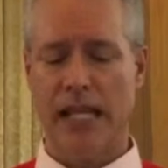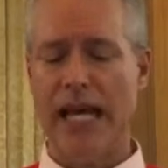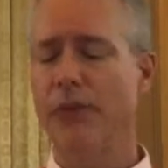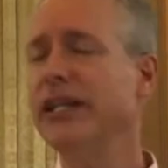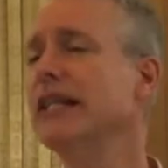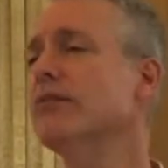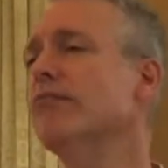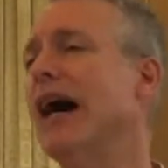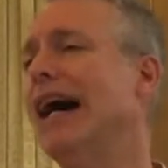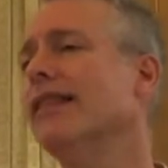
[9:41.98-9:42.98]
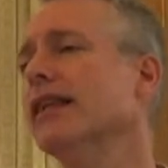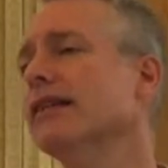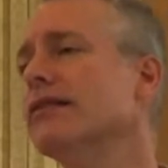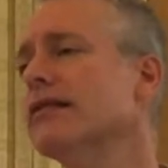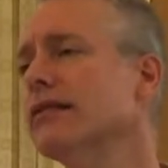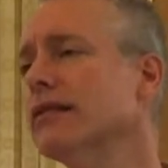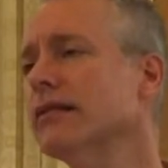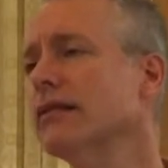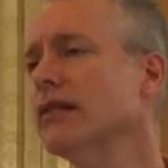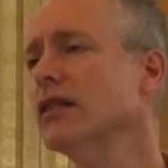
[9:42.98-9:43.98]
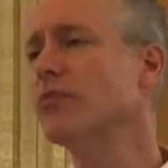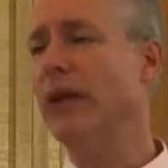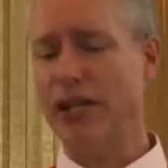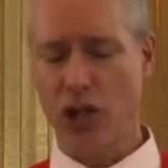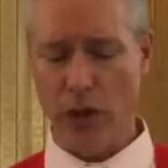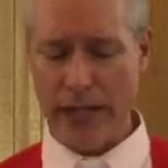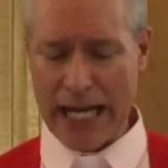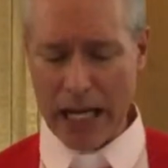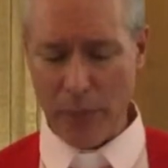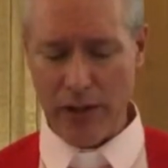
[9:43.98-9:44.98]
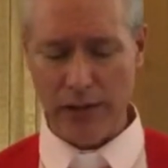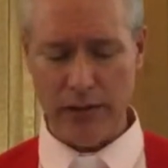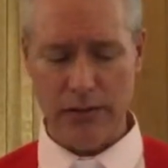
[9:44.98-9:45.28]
How we combat this is by showing up,